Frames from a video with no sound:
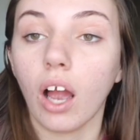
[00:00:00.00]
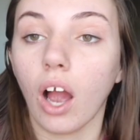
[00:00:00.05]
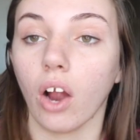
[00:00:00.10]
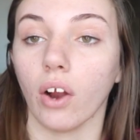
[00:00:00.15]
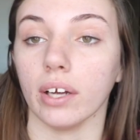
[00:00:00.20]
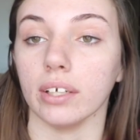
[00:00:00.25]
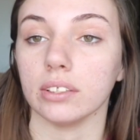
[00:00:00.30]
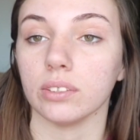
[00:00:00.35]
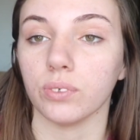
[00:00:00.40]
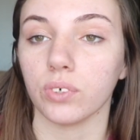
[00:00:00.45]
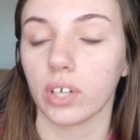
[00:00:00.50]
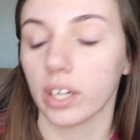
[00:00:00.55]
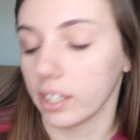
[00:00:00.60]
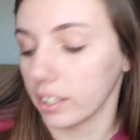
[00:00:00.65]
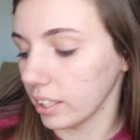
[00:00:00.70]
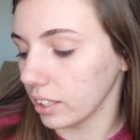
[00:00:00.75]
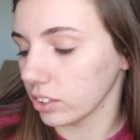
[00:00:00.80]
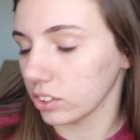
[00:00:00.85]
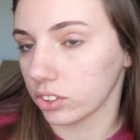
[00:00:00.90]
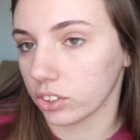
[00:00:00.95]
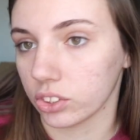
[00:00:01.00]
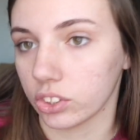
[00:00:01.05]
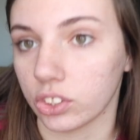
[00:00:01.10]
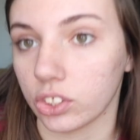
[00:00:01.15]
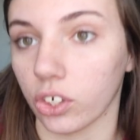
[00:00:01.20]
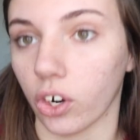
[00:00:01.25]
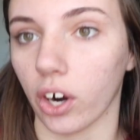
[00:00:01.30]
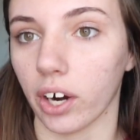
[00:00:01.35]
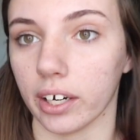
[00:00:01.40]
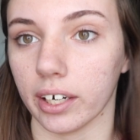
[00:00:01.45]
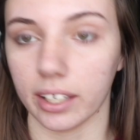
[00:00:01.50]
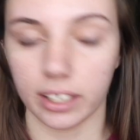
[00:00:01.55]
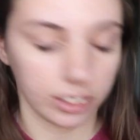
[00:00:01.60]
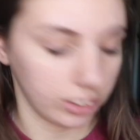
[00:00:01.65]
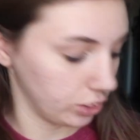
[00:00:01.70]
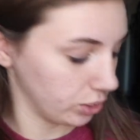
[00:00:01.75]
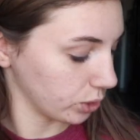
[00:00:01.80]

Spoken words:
Alright, so we'll go ahead and get started.